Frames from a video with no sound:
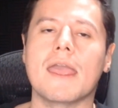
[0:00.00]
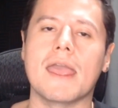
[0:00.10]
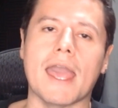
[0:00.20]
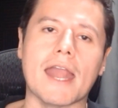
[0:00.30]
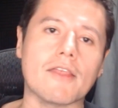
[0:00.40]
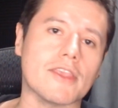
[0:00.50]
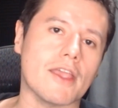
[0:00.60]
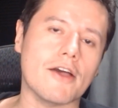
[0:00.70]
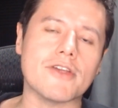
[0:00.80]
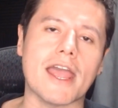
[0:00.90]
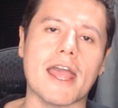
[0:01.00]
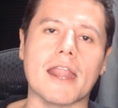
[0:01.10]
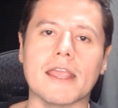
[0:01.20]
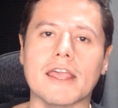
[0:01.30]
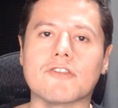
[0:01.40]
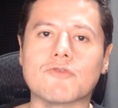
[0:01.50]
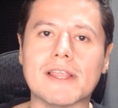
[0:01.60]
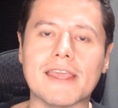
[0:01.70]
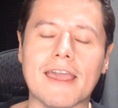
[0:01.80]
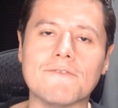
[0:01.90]
And on the other hand, it
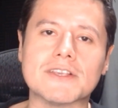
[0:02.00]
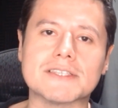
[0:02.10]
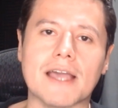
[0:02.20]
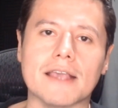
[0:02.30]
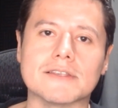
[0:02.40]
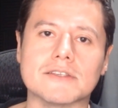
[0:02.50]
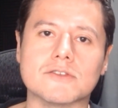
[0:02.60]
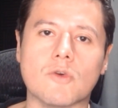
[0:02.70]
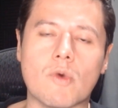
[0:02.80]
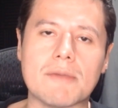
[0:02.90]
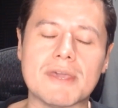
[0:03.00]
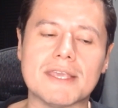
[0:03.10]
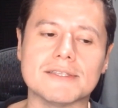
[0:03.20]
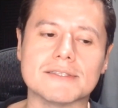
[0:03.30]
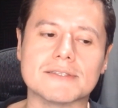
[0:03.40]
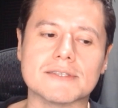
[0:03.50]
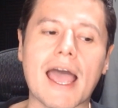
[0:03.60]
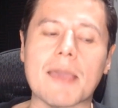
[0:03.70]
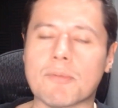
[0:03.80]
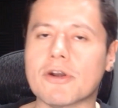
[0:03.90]
really emphasizes women's
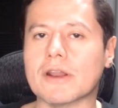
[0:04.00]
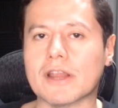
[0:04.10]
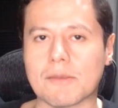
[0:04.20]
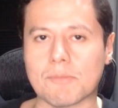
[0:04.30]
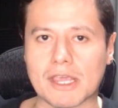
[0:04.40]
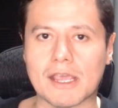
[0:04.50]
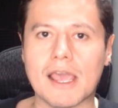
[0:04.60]
hypergamy